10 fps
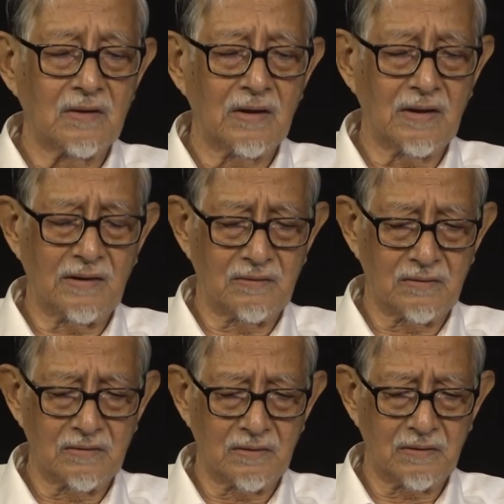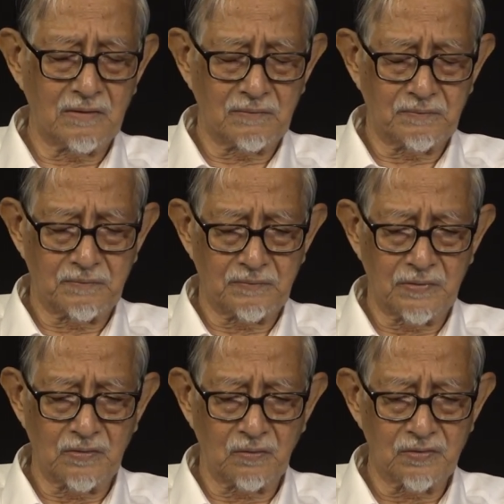and uh,
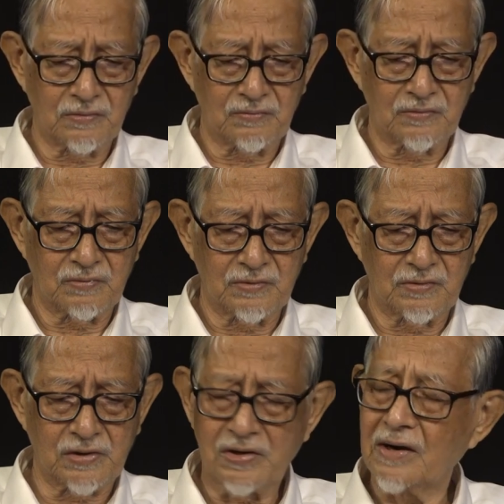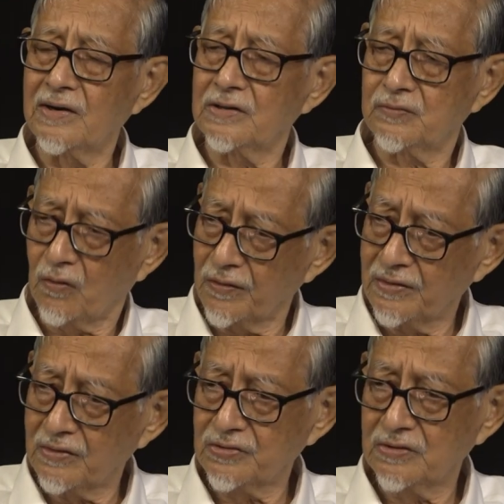you know de declared as
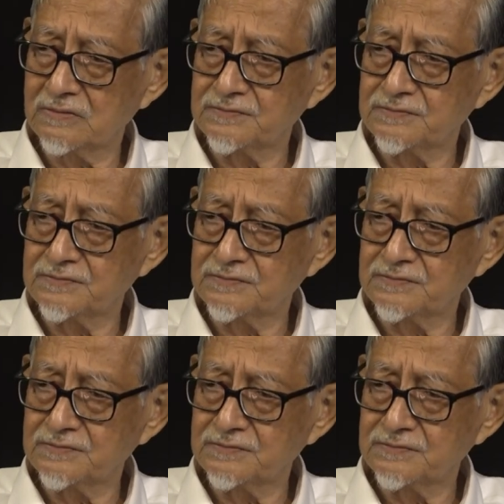foreigners,